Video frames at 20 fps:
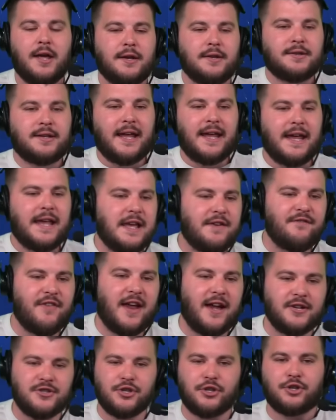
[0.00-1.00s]
Take
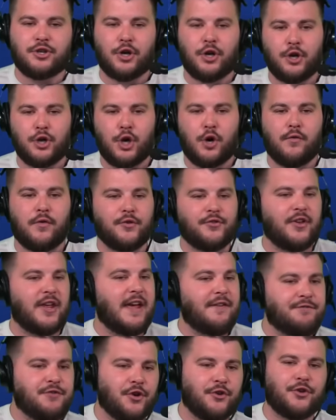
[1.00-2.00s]
advantage of turnovers.
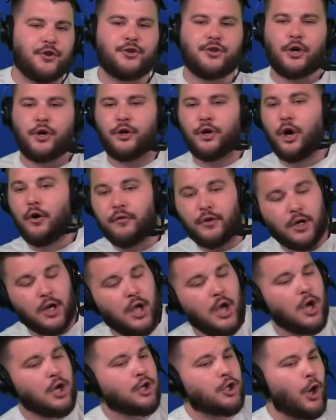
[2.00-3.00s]
If there's a turnover,
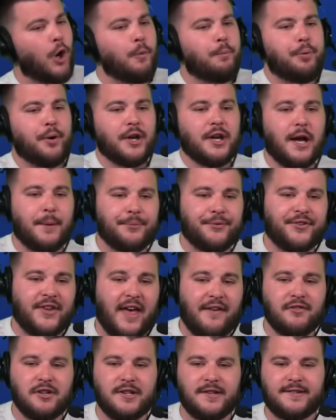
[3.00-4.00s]
go put up
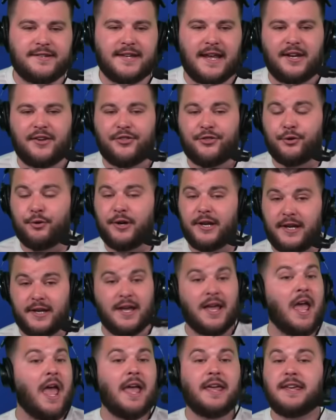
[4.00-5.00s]
7 instead of 3.
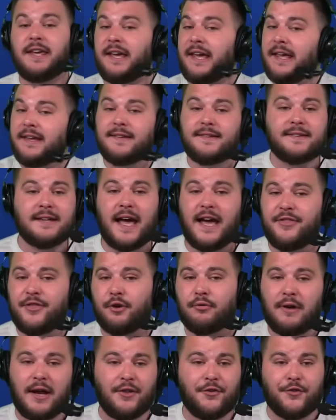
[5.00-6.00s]
You get inside
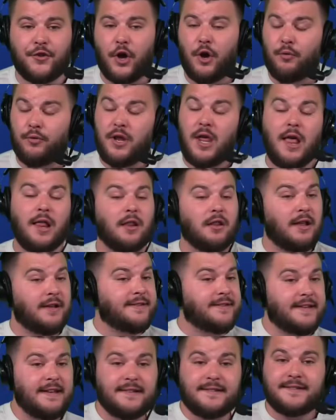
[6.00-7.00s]
the red zone.
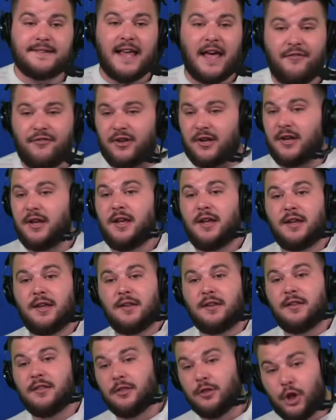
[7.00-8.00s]
Let's get 7.
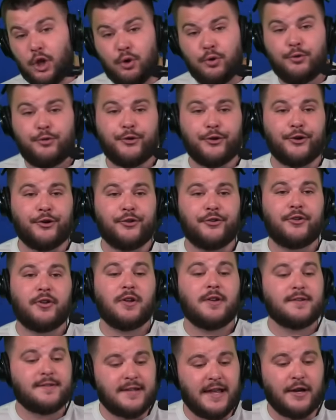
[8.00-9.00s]
Losers
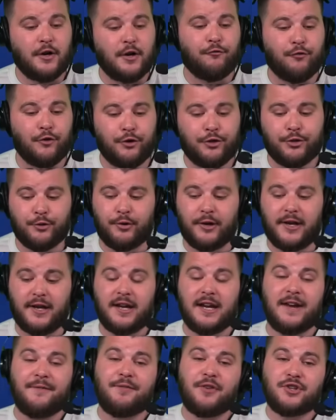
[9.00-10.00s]
settle for 3.
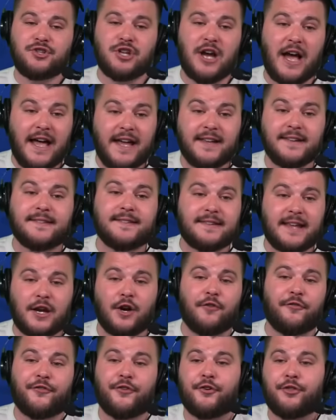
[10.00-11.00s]
And if the Giants
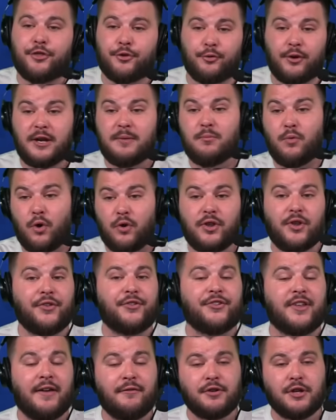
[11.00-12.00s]
settle for 3 more than
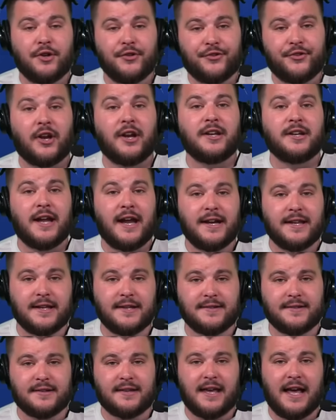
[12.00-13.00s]
7 on Sunday night
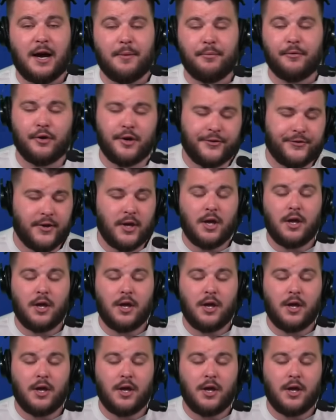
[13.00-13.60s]
against the Cowboys,